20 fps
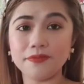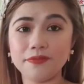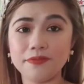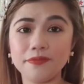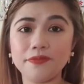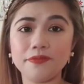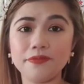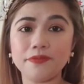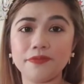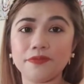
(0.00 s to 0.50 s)

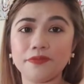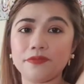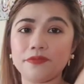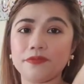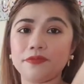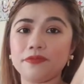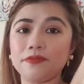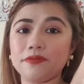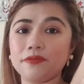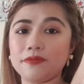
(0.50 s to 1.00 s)

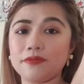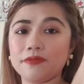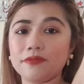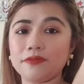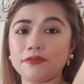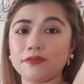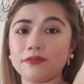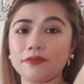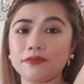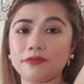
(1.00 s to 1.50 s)

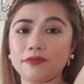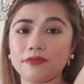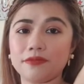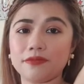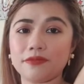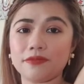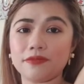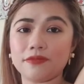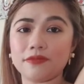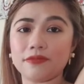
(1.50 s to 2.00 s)

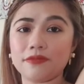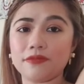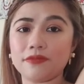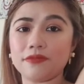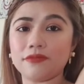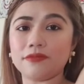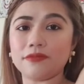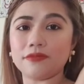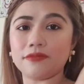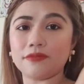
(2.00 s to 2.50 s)

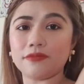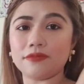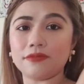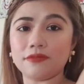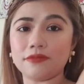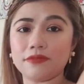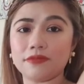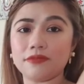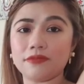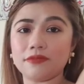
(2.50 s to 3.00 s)

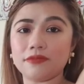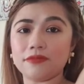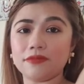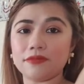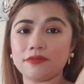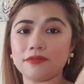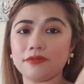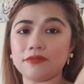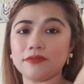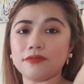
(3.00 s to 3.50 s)

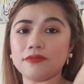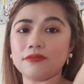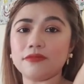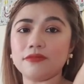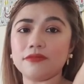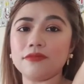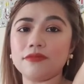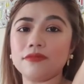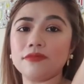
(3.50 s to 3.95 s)
Nothing is said.